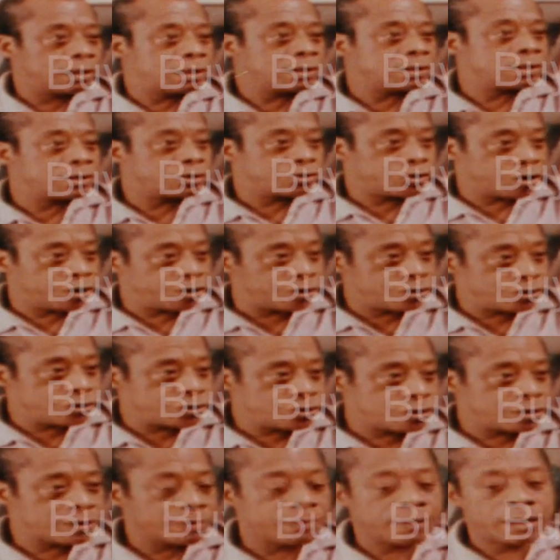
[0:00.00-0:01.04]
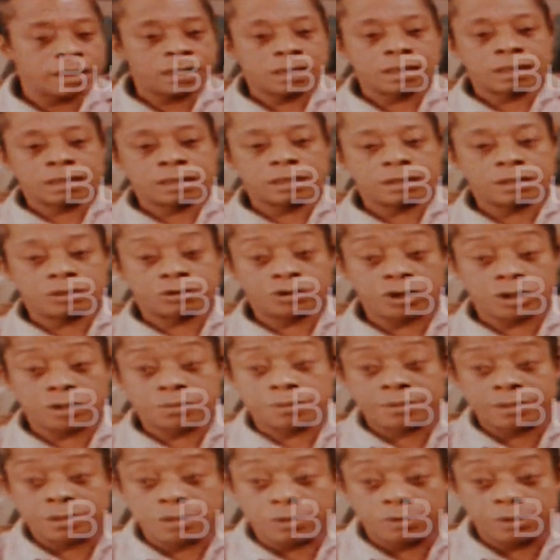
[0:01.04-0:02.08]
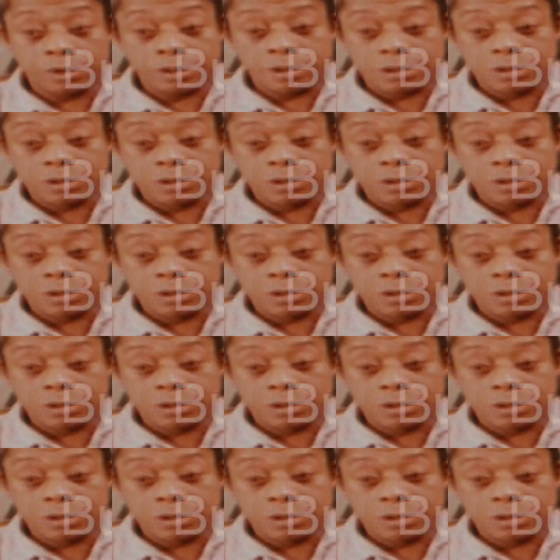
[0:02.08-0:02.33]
is the church. The church was the only